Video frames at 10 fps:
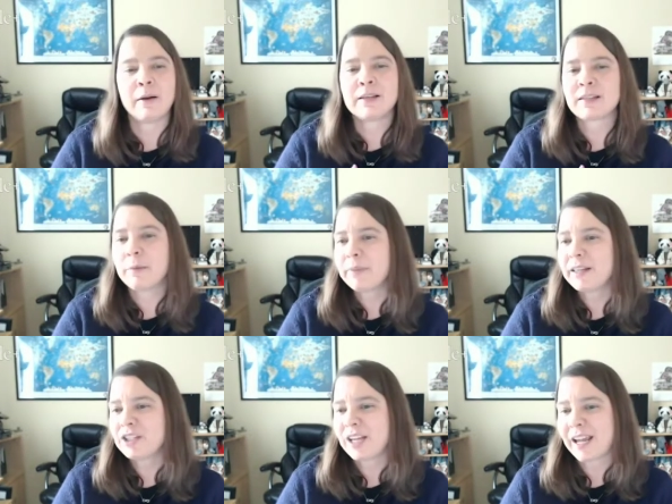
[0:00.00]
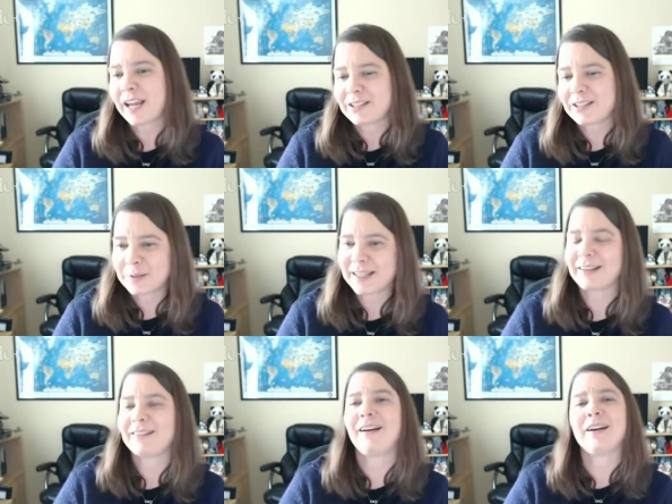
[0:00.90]
Something changes with
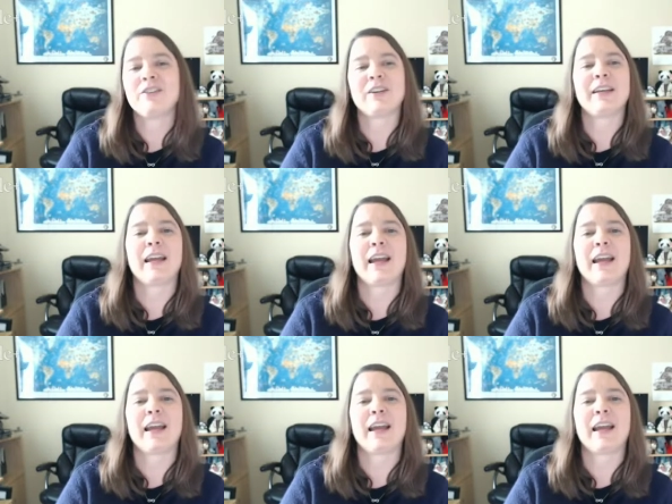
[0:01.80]
technology,